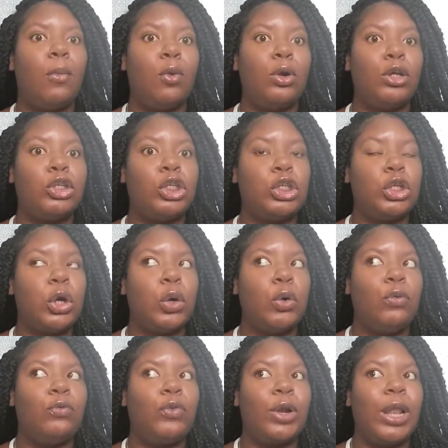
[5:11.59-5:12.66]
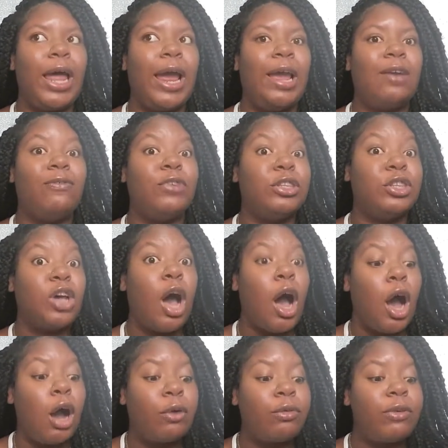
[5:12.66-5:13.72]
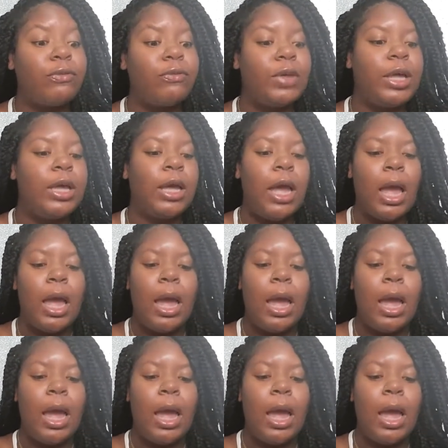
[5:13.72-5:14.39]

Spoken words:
more so for photography,